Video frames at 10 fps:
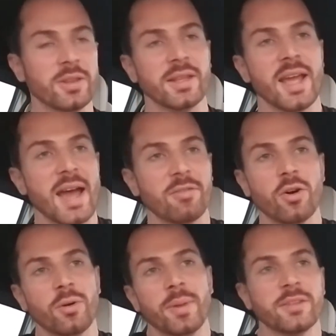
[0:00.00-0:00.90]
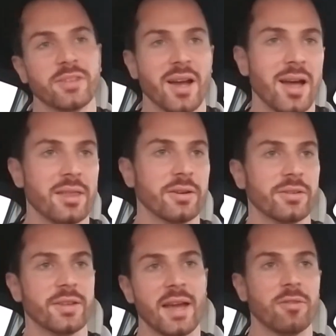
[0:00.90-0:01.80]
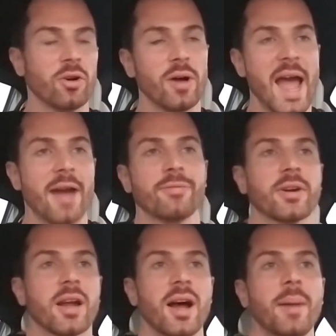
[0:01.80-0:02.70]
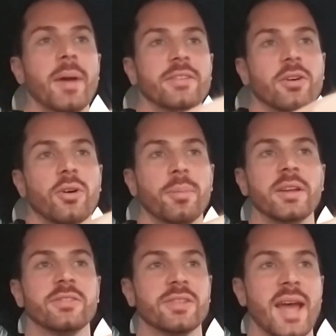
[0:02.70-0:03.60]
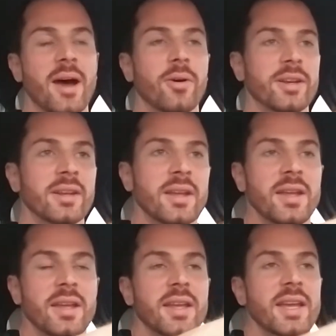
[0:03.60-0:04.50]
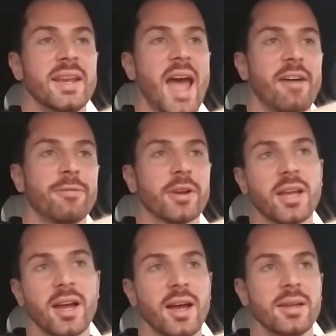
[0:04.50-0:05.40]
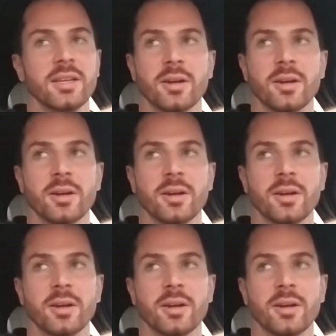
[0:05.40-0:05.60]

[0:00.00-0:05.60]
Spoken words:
Then they have a whole bunch of others. They have a whole AFRICOM has a whole bunch now in Africa,